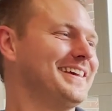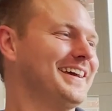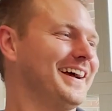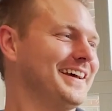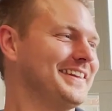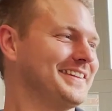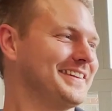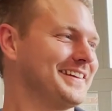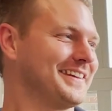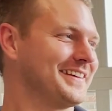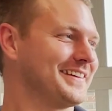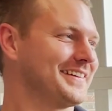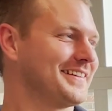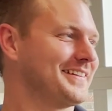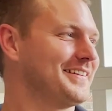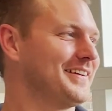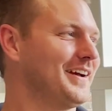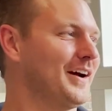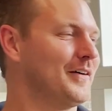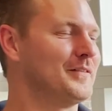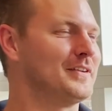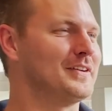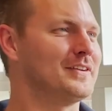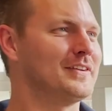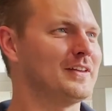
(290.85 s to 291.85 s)

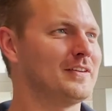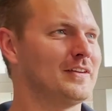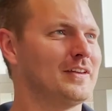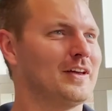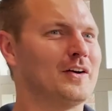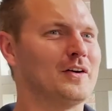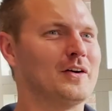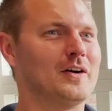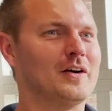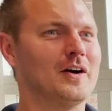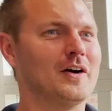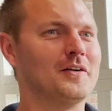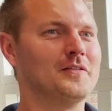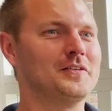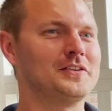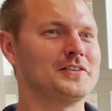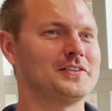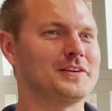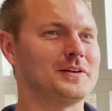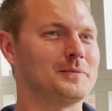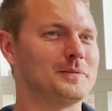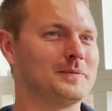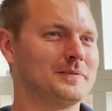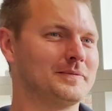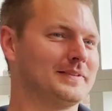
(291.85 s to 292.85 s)

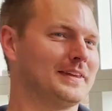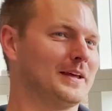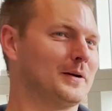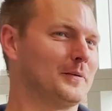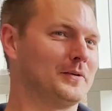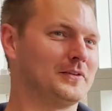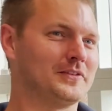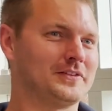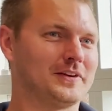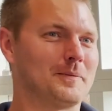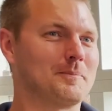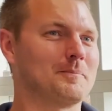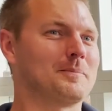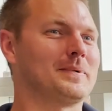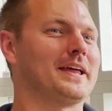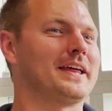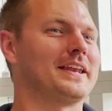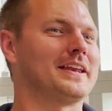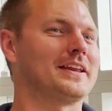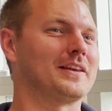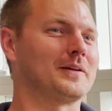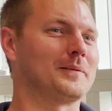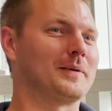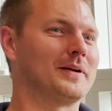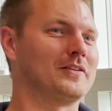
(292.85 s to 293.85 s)
Obviously there was some
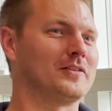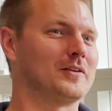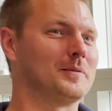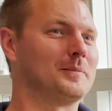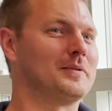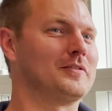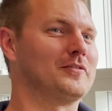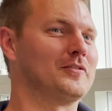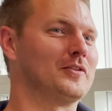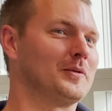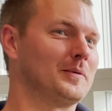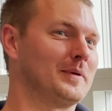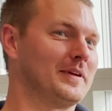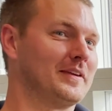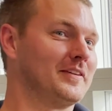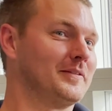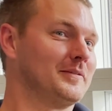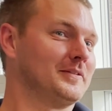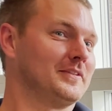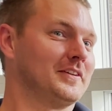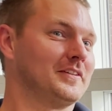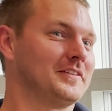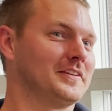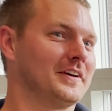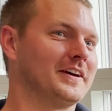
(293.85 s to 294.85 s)
planning that went on before we
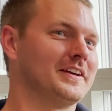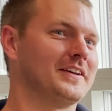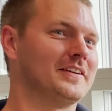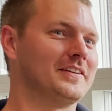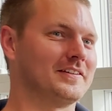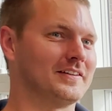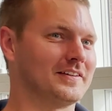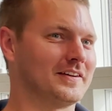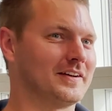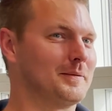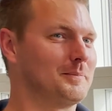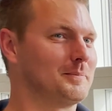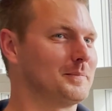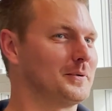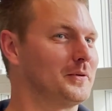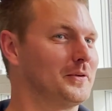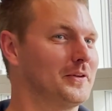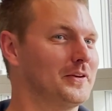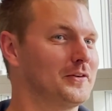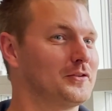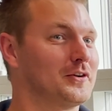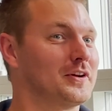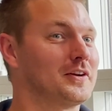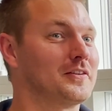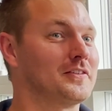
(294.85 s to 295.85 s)
decided to like pull the
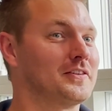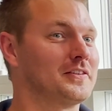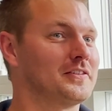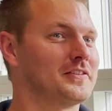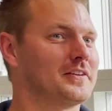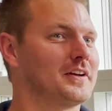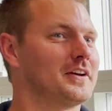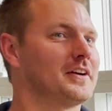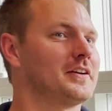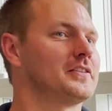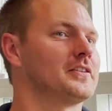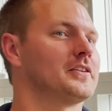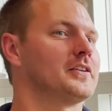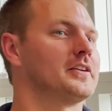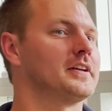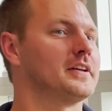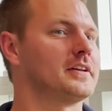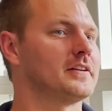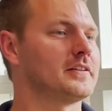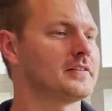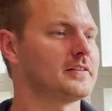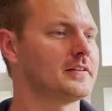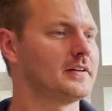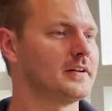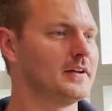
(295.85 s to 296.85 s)
trigger and start on
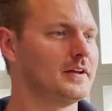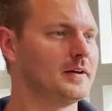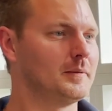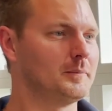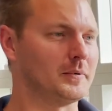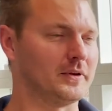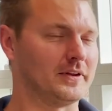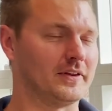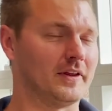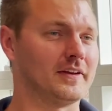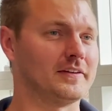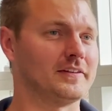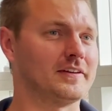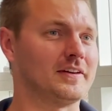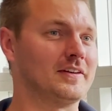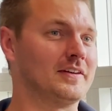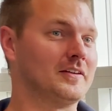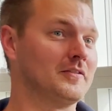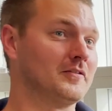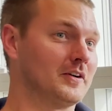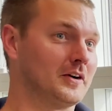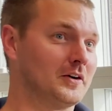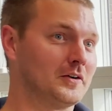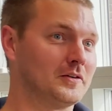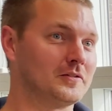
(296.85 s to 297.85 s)
it, but that didn't
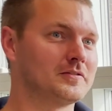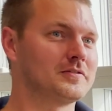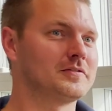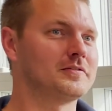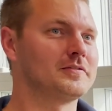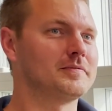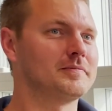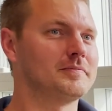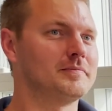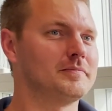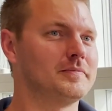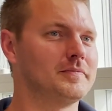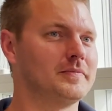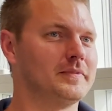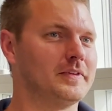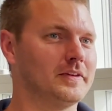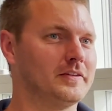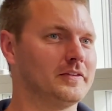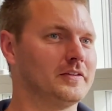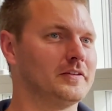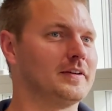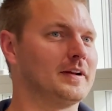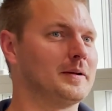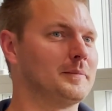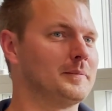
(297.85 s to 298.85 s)
involve the
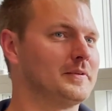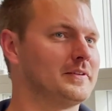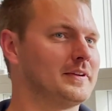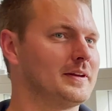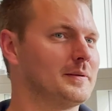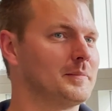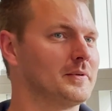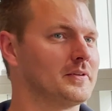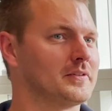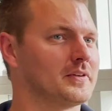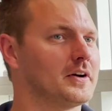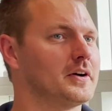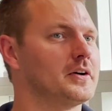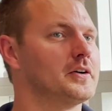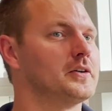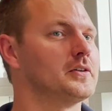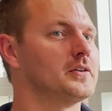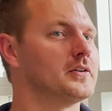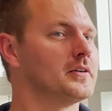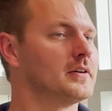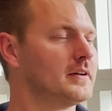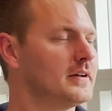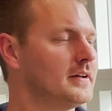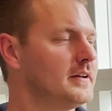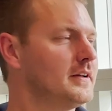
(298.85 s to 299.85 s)
development team as a
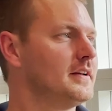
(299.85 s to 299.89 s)
whole.